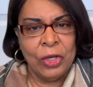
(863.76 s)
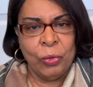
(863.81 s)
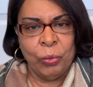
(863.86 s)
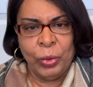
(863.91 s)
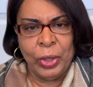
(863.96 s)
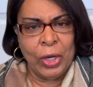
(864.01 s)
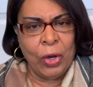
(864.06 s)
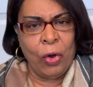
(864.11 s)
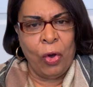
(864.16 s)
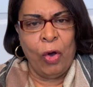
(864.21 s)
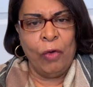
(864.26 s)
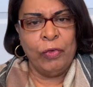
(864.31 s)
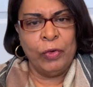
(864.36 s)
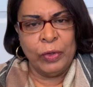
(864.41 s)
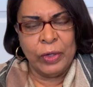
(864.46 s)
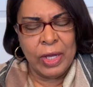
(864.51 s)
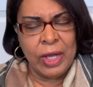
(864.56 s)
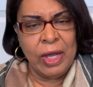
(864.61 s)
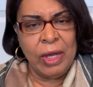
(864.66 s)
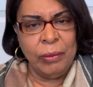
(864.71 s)
We're
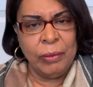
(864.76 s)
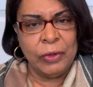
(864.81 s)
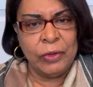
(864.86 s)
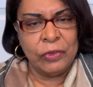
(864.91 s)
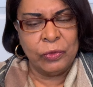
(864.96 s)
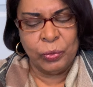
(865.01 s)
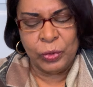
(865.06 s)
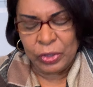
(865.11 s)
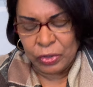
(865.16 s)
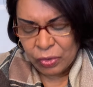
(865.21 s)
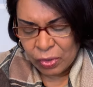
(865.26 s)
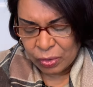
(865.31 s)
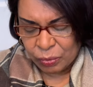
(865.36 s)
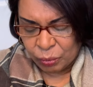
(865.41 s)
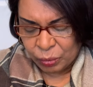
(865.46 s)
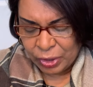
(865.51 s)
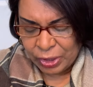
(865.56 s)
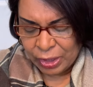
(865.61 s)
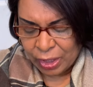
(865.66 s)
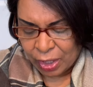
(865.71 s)
overcomers.
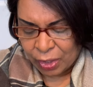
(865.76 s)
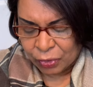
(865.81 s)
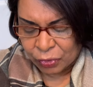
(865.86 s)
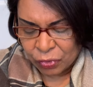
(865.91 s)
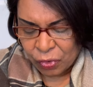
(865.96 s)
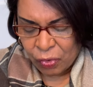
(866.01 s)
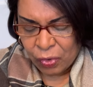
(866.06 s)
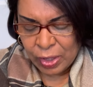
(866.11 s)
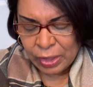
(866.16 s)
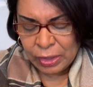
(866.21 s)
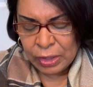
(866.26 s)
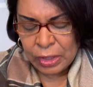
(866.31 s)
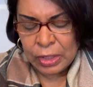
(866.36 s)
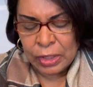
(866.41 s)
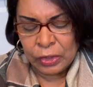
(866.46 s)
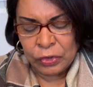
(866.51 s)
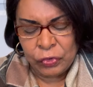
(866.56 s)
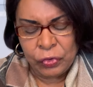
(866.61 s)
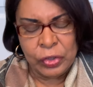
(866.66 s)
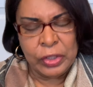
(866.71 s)
We are going
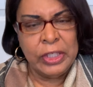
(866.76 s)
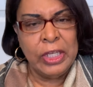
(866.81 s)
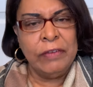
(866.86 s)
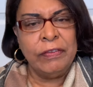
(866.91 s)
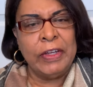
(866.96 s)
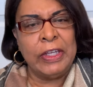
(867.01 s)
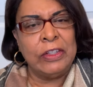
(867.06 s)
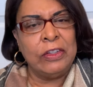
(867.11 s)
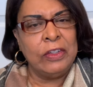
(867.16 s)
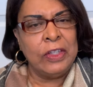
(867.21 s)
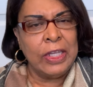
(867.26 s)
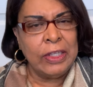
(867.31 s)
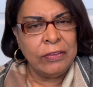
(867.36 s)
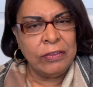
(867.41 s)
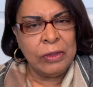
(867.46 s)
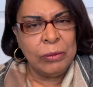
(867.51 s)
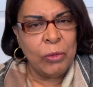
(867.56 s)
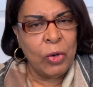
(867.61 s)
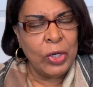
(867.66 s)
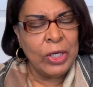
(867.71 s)
to give a
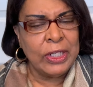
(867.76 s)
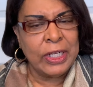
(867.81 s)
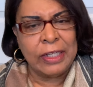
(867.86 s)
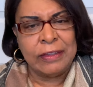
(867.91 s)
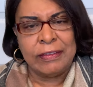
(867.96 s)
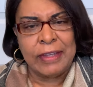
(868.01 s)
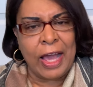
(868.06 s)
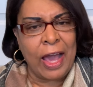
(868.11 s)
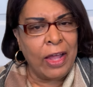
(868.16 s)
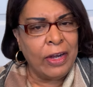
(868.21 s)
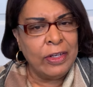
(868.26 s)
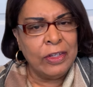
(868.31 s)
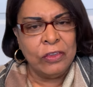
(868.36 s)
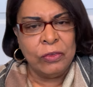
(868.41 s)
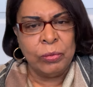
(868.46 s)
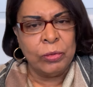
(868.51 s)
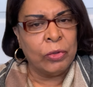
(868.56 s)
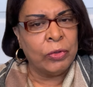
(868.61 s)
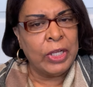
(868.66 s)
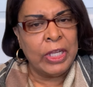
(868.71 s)
testimony that's out of
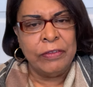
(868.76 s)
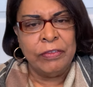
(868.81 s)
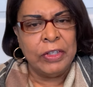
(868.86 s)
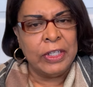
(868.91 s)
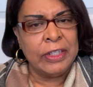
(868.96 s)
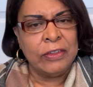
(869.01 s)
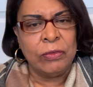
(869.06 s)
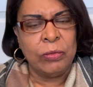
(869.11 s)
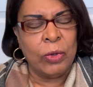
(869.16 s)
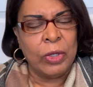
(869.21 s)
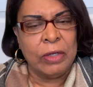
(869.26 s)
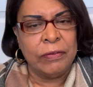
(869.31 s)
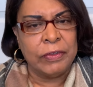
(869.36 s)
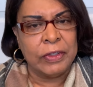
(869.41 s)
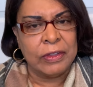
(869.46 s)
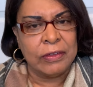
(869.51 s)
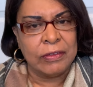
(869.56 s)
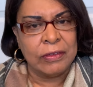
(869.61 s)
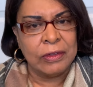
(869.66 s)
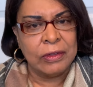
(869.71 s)
this world, every last one of
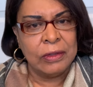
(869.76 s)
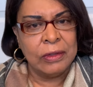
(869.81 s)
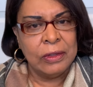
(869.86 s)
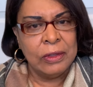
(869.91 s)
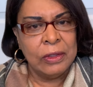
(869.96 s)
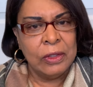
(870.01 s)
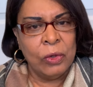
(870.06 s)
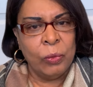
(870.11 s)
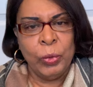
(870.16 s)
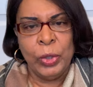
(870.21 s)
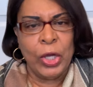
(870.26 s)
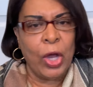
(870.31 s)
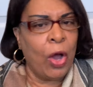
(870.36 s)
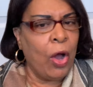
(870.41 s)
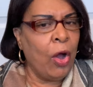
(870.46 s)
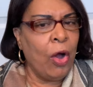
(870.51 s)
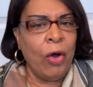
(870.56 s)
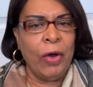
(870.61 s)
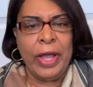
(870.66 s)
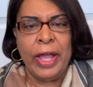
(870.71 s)
us. We
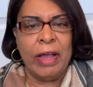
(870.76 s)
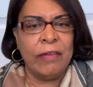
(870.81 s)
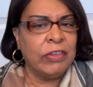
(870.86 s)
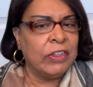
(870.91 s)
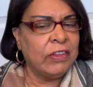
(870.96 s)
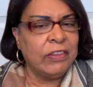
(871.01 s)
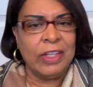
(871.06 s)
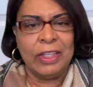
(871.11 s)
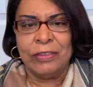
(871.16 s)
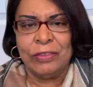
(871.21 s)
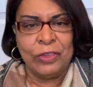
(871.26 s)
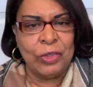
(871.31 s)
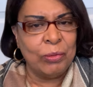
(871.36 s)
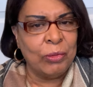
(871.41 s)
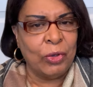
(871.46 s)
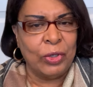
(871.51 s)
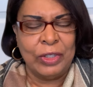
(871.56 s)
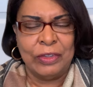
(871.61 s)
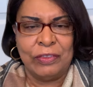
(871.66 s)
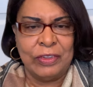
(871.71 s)
all have a
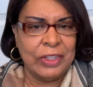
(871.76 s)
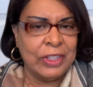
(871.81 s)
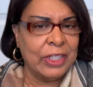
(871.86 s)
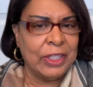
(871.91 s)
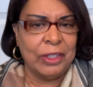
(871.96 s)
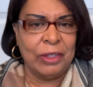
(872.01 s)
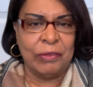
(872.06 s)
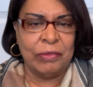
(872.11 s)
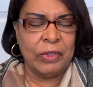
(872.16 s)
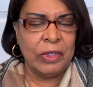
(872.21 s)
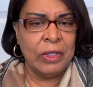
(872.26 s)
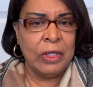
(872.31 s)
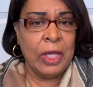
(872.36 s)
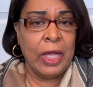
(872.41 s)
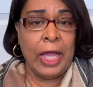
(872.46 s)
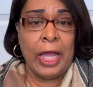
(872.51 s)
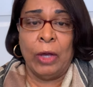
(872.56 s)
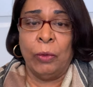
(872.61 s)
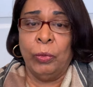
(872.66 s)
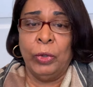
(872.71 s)
testimony to give,
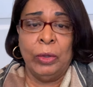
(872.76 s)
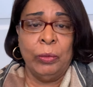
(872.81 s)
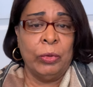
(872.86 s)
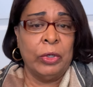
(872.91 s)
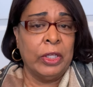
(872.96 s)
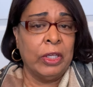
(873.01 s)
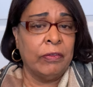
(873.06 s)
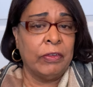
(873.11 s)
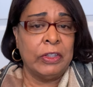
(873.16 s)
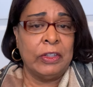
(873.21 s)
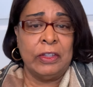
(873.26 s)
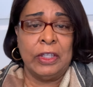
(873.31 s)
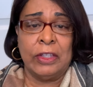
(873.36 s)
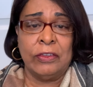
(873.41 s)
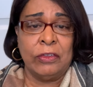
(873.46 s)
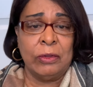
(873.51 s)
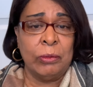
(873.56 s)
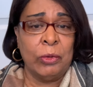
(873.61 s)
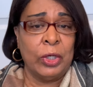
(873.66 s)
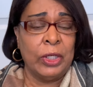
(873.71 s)
and we will give a
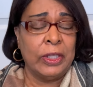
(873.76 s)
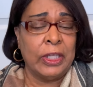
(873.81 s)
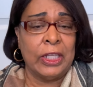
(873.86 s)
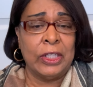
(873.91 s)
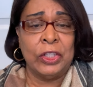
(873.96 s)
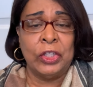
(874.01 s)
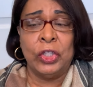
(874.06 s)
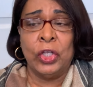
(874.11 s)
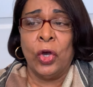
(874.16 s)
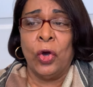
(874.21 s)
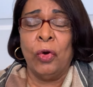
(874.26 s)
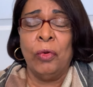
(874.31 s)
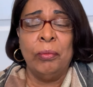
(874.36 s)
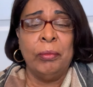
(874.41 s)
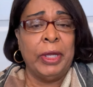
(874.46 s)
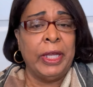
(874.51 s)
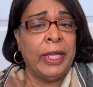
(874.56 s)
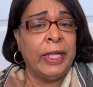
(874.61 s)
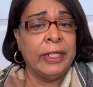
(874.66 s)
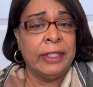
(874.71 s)
testimony that no
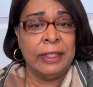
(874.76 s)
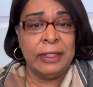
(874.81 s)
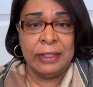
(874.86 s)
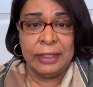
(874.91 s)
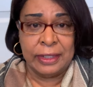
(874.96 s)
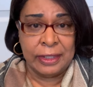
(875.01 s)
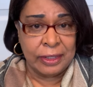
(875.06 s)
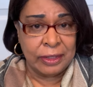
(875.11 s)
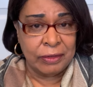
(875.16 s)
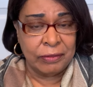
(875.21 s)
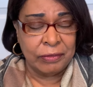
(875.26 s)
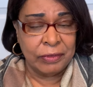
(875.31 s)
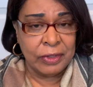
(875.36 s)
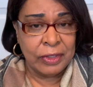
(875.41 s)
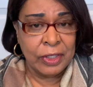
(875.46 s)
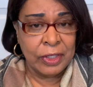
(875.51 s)
man can give.